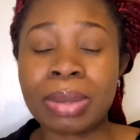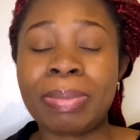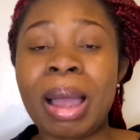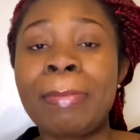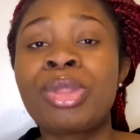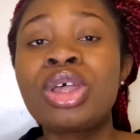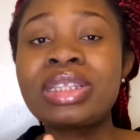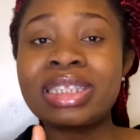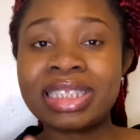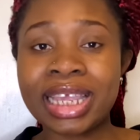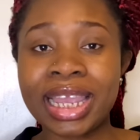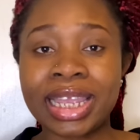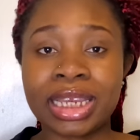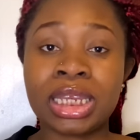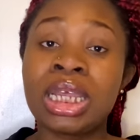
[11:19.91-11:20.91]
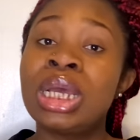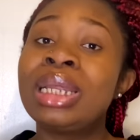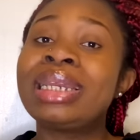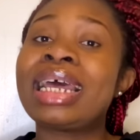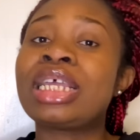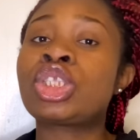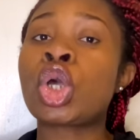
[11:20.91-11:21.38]
But I'm not saying
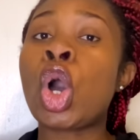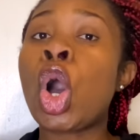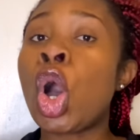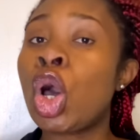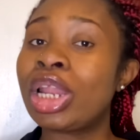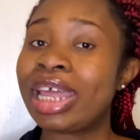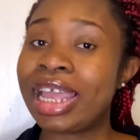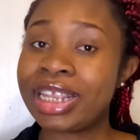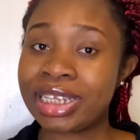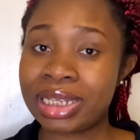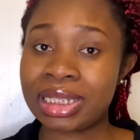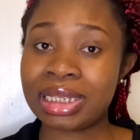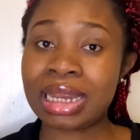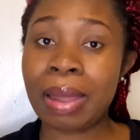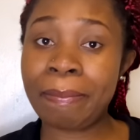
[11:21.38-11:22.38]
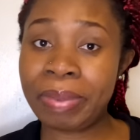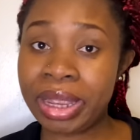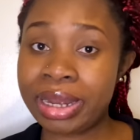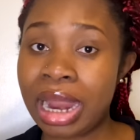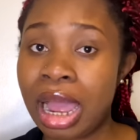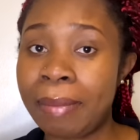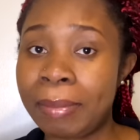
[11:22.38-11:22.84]
that it's all agencies that pay
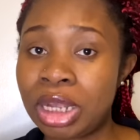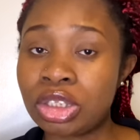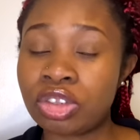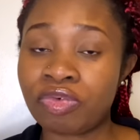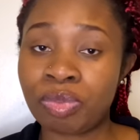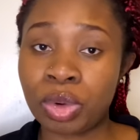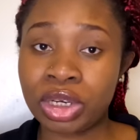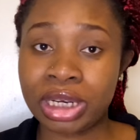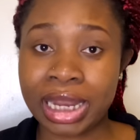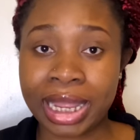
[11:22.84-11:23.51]
that amount of money.